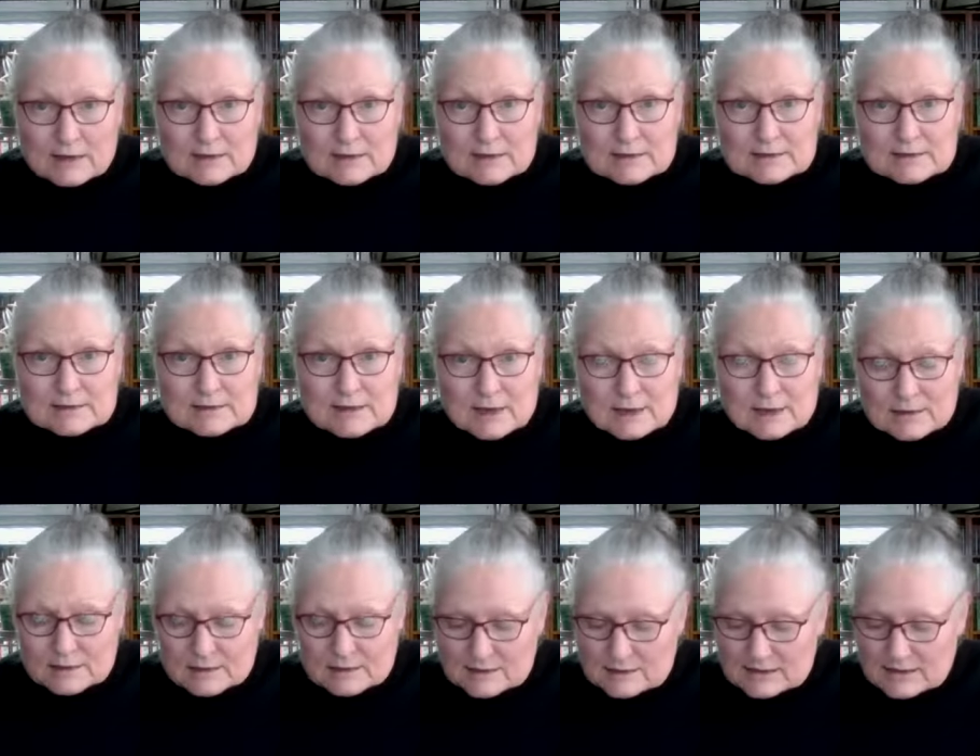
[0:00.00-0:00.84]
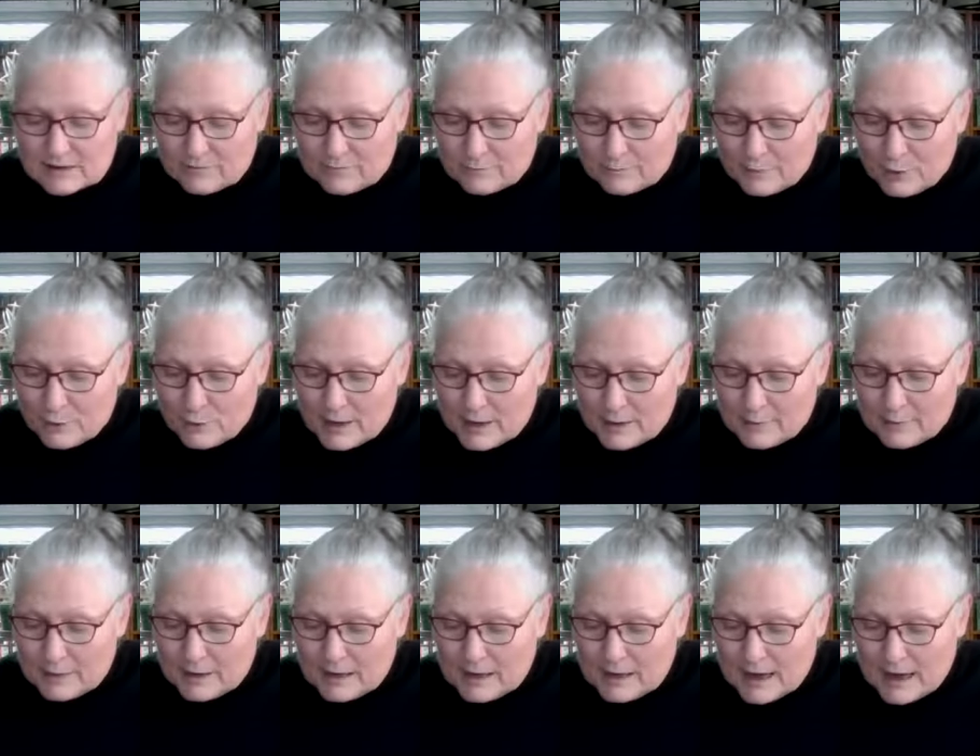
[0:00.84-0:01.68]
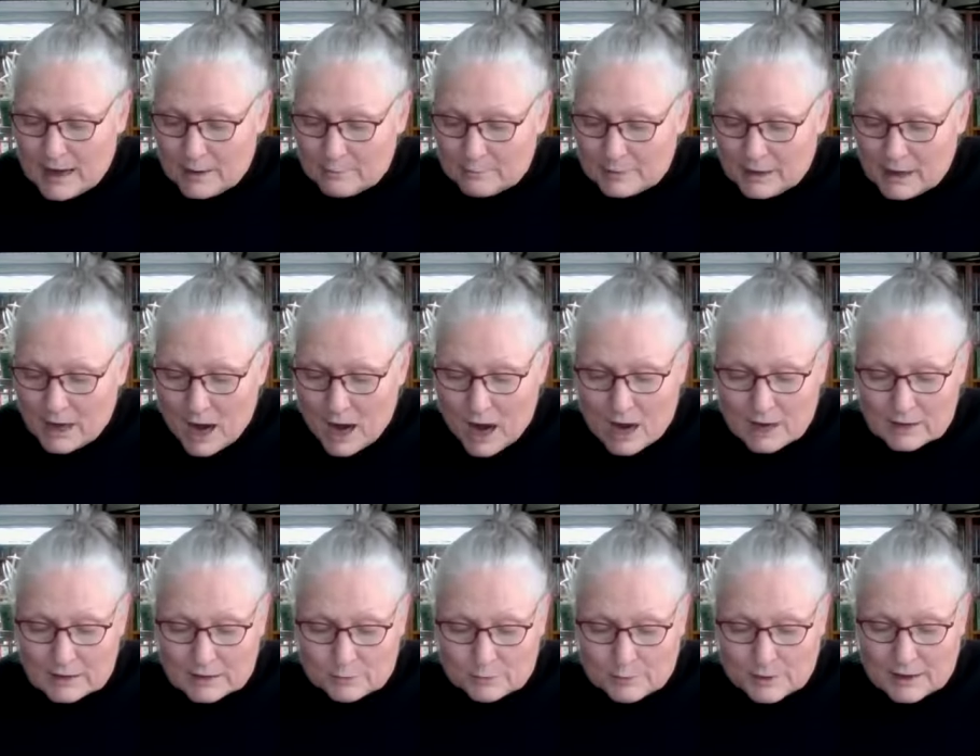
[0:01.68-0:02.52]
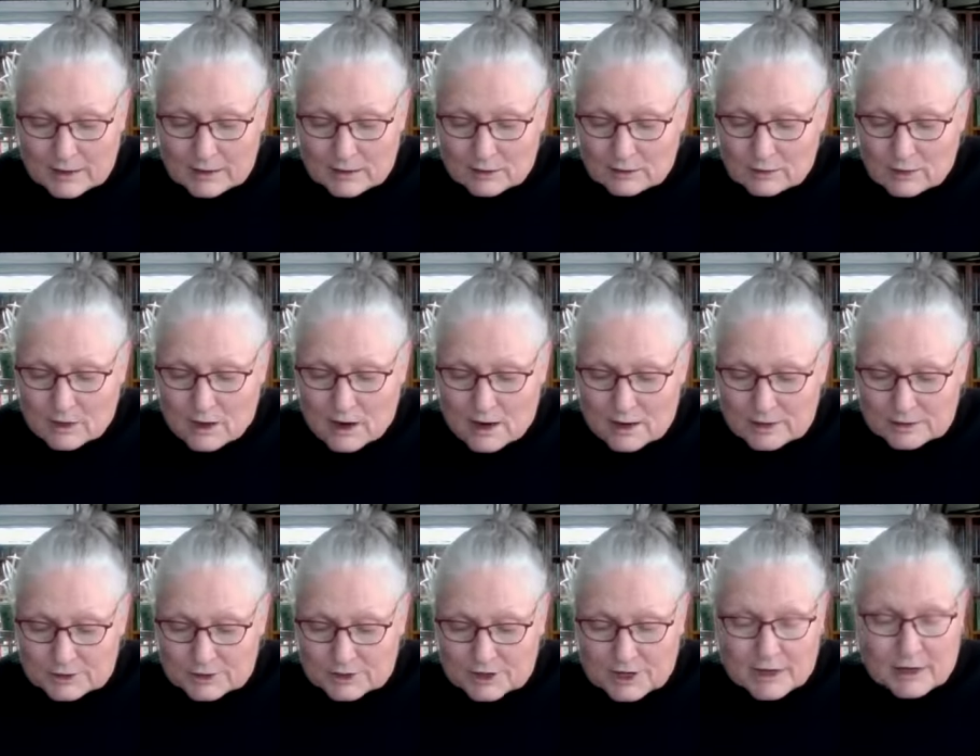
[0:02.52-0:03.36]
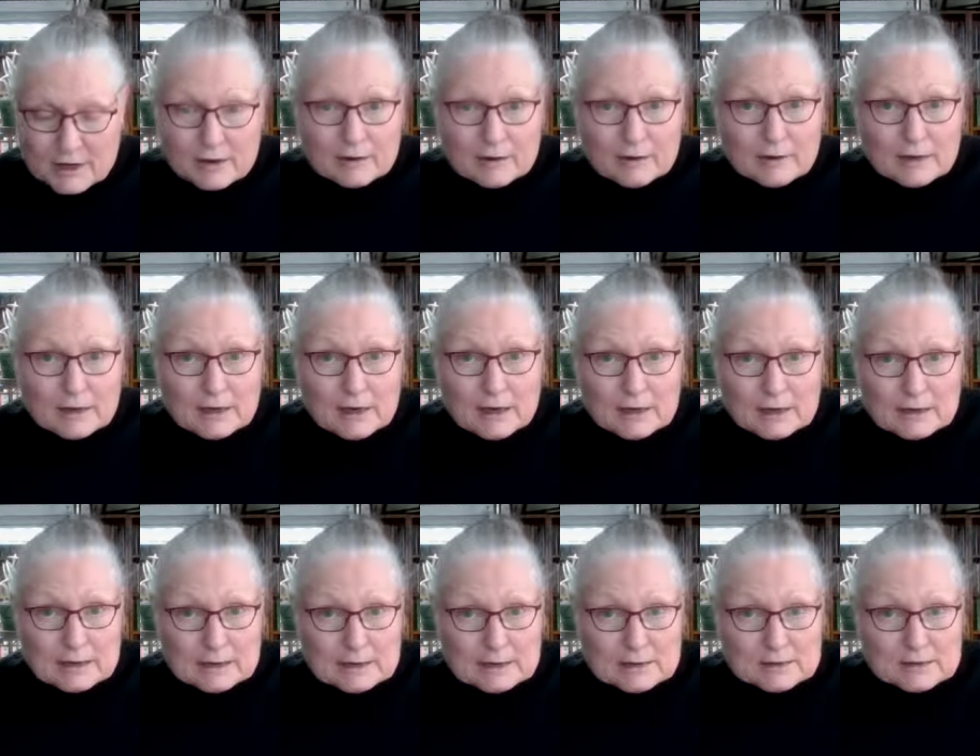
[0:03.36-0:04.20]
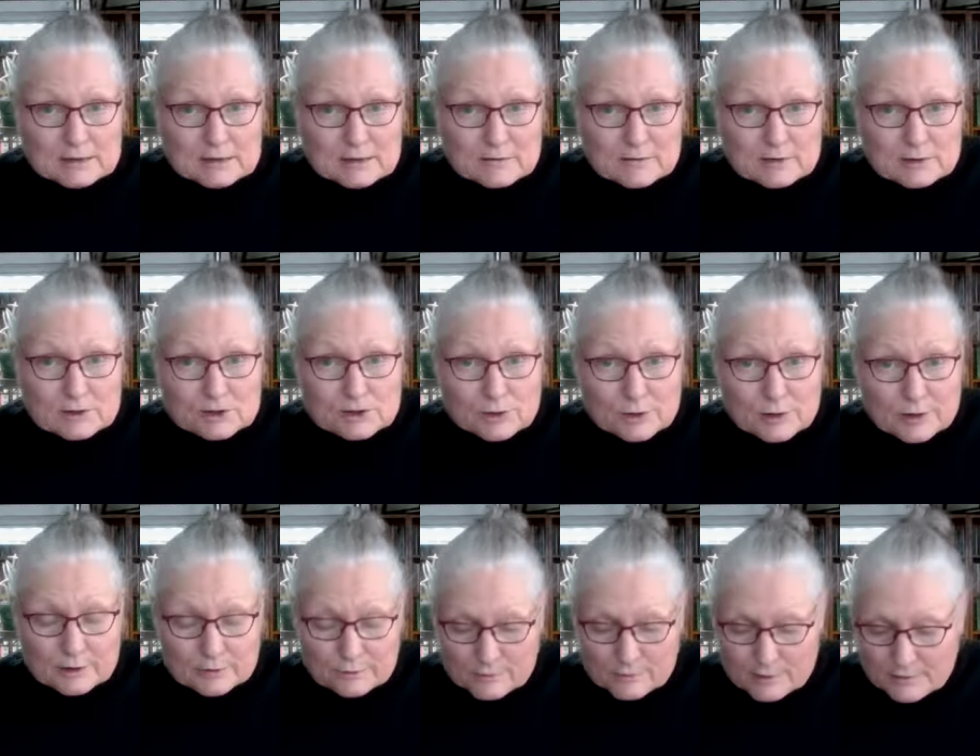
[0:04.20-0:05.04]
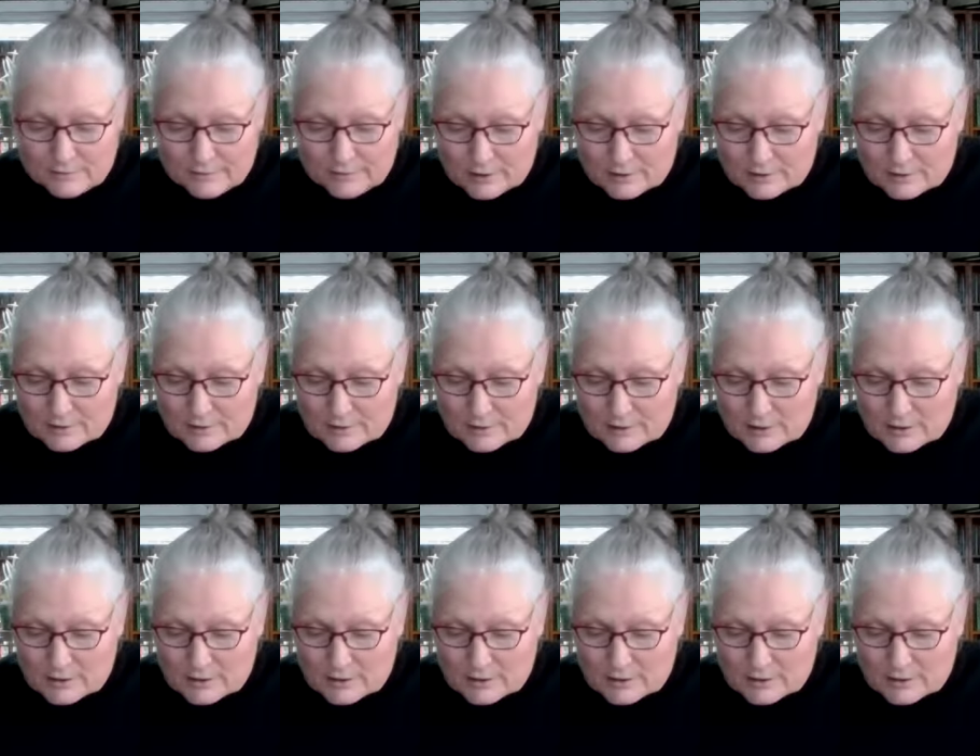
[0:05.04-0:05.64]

descendants of Moab and Ammon occupied a large area east of the Jordan River.